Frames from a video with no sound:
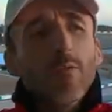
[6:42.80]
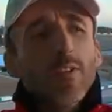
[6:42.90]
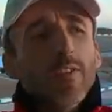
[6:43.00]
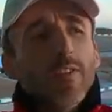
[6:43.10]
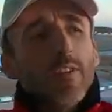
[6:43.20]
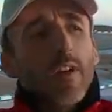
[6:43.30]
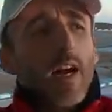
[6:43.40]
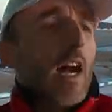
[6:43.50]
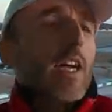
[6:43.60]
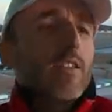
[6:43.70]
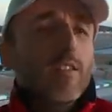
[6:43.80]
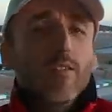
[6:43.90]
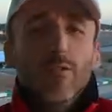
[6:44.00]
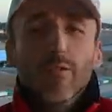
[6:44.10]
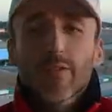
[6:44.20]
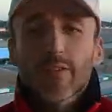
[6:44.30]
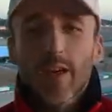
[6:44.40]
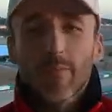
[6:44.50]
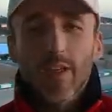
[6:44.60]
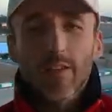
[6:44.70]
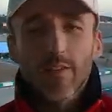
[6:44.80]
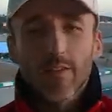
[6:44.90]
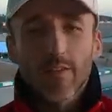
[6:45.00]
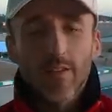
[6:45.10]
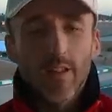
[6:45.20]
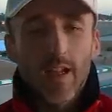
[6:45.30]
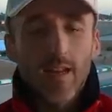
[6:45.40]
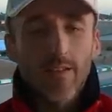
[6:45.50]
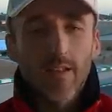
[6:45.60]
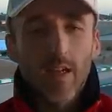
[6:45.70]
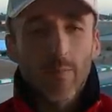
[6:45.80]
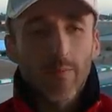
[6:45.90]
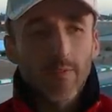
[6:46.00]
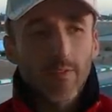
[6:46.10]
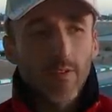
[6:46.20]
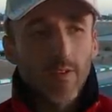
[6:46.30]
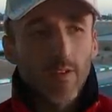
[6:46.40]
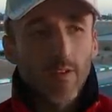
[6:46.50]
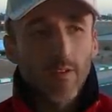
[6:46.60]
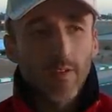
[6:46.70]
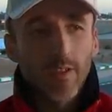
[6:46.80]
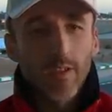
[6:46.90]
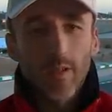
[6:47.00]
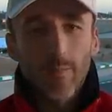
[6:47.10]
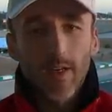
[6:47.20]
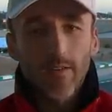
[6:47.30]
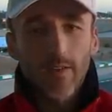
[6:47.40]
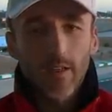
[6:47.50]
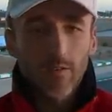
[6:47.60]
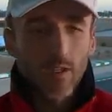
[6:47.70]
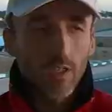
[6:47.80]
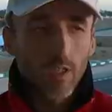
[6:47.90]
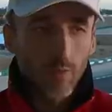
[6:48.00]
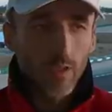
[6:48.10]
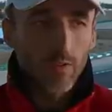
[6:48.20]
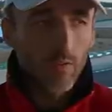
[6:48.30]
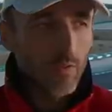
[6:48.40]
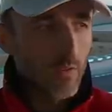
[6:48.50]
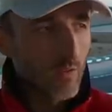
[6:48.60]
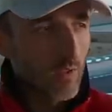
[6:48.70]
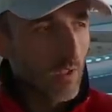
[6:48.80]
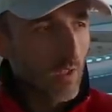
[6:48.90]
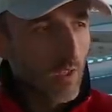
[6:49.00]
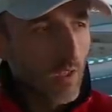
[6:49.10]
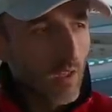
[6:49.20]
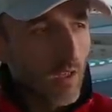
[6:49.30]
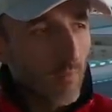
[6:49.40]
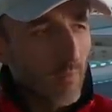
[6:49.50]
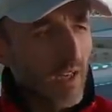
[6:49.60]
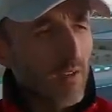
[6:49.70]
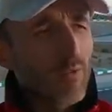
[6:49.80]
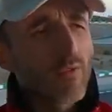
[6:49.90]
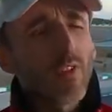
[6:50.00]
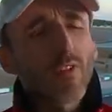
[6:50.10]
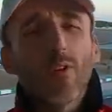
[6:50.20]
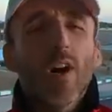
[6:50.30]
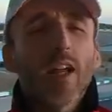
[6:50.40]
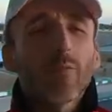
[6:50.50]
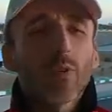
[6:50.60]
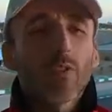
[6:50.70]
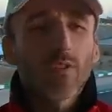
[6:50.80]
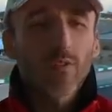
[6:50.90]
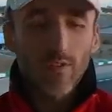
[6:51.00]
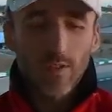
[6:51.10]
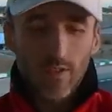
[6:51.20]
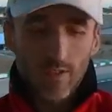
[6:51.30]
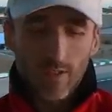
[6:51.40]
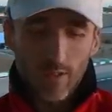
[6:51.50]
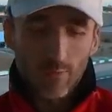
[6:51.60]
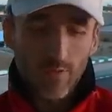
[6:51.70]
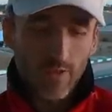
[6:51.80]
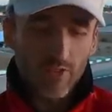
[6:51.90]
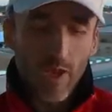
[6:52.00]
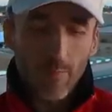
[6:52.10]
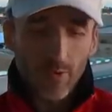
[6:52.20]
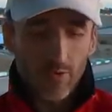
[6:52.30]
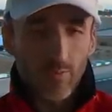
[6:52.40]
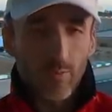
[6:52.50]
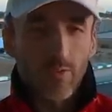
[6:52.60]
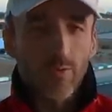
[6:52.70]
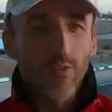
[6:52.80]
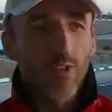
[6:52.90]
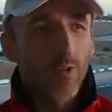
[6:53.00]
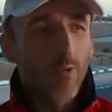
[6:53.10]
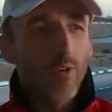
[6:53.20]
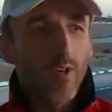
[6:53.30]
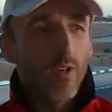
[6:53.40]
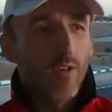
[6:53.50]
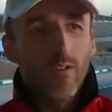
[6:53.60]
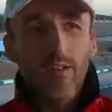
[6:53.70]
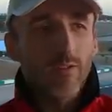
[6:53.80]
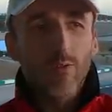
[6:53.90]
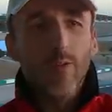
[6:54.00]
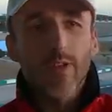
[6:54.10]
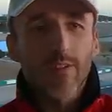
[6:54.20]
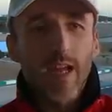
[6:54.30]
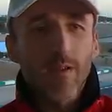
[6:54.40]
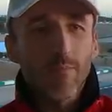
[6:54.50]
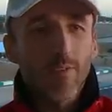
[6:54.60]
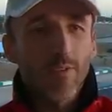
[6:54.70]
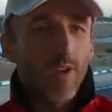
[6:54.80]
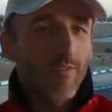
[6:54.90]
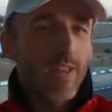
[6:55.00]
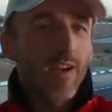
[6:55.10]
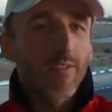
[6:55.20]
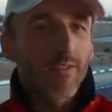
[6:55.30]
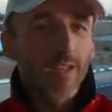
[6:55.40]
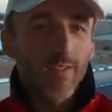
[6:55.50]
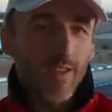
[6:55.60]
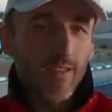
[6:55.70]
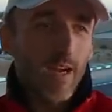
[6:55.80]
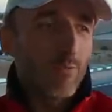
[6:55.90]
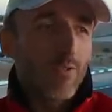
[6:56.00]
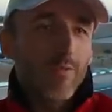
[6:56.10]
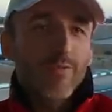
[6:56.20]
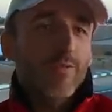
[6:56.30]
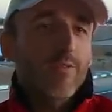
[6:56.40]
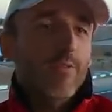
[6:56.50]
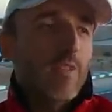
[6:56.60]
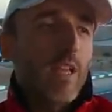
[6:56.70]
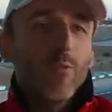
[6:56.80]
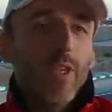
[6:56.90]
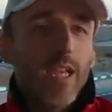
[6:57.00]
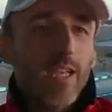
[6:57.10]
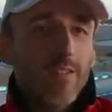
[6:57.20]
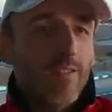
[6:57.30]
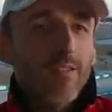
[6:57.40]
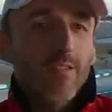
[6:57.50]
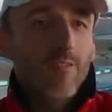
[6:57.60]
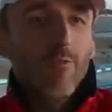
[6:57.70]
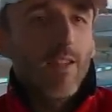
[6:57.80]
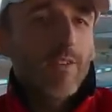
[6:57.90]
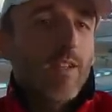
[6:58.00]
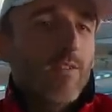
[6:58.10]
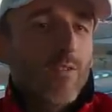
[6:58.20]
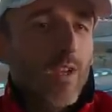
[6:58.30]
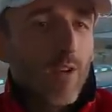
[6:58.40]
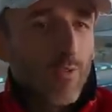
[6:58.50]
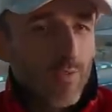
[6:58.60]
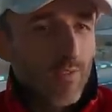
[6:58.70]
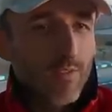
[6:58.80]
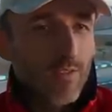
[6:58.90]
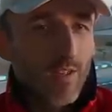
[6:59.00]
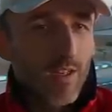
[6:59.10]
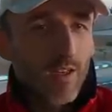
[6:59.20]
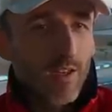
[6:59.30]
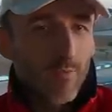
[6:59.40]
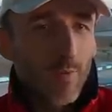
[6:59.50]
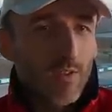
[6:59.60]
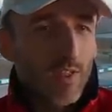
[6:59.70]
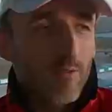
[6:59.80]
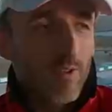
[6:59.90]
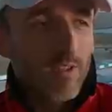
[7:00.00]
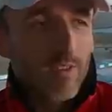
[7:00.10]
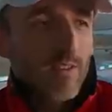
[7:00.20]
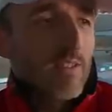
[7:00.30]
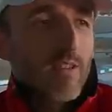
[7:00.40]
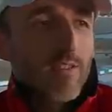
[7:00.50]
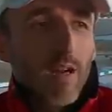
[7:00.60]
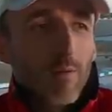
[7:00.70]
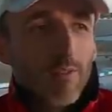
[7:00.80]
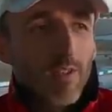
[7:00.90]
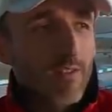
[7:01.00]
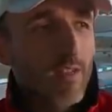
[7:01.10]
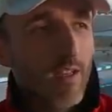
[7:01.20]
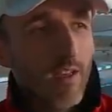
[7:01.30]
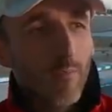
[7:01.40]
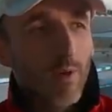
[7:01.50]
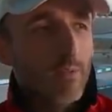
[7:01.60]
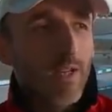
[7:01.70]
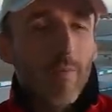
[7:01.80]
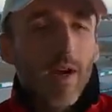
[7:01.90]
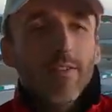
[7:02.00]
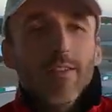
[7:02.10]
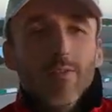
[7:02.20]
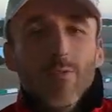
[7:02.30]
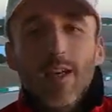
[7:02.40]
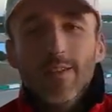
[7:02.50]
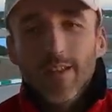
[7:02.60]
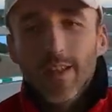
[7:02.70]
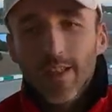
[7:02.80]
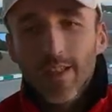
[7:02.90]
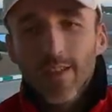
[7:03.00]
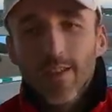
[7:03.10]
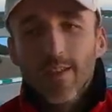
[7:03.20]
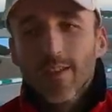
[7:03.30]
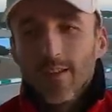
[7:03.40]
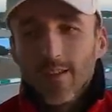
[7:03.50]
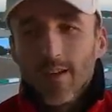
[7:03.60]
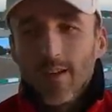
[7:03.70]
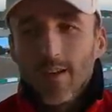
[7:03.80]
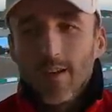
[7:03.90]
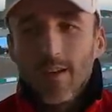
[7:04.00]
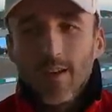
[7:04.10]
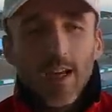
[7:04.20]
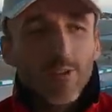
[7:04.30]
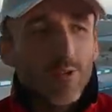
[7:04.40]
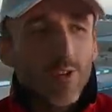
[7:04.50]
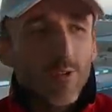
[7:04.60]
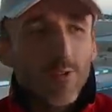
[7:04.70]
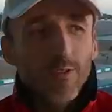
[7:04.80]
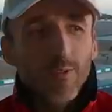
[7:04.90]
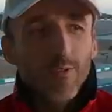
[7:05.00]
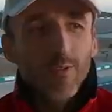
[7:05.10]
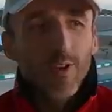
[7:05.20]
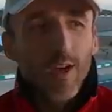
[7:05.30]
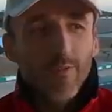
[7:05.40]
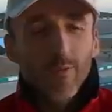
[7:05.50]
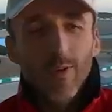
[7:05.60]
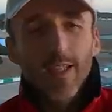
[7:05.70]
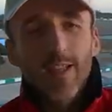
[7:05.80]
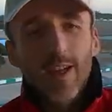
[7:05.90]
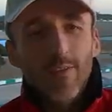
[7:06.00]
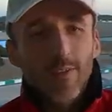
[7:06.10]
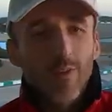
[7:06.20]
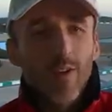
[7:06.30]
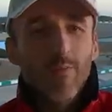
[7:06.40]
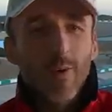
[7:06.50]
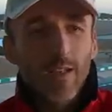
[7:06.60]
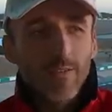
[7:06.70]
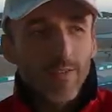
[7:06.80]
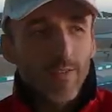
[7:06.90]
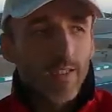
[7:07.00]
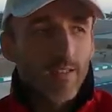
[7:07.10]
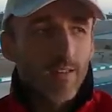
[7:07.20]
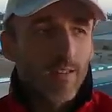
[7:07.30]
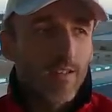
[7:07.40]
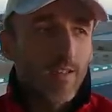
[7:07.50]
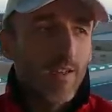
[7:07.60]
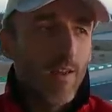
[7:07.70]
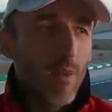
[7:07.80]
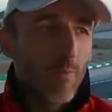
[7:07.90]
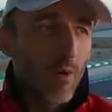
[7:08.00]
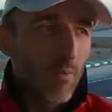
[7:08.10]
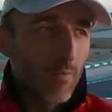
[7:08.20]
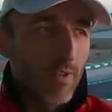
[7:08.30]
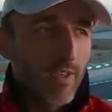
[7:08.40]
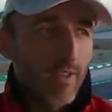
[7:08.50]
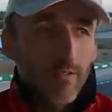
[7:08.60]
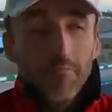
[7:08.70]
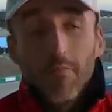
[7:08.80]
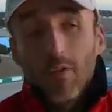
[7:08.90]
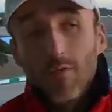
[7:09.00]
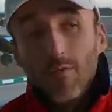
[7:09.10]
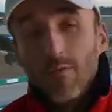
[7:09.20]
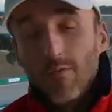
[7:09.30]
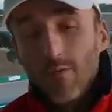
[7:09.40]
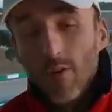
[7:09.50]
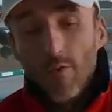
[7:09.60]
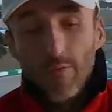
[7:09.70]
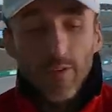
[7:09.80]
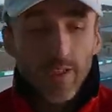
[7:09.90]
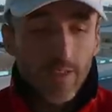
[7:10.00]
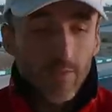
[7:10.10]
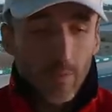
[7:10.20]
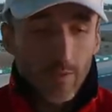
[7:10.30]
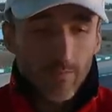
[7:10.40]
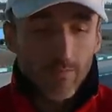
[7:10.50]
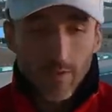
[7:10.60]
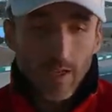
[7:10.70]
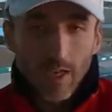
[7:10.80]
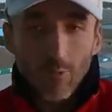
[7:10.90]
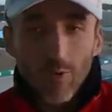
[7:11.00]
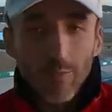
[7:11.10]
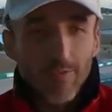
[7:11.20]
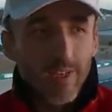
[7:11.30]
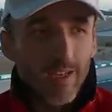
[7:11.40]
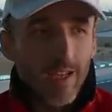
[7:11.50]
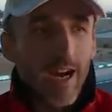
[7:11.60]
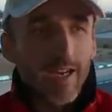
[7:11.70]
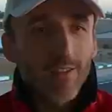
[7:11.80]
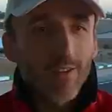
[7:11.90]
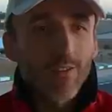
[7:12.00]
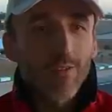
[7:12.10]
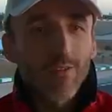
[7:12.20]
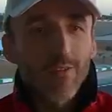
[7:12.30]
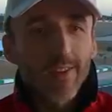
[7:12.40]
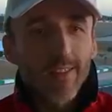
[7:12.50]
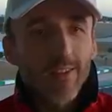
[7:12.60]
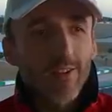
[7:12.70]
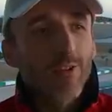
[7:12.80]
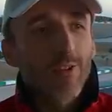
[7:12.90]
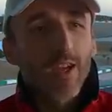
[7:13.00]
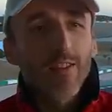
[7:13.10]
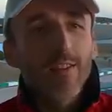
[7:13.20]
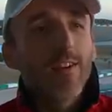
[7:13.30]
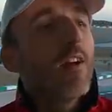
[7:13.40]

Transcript: it was I, I did lose some races in the last lap uh, already in the past. Actually, a win also, but it was not so hard because uh, it was a championship. So you know, in two weeks' time, you have another race, and out of ten weekends, one race you can lose, uh, especially when there is double race. But Le Mans is once a year, uh, and you you, you have to wait another twelve months, and uh, probably, or hopefully yes, but it will be very hard that you can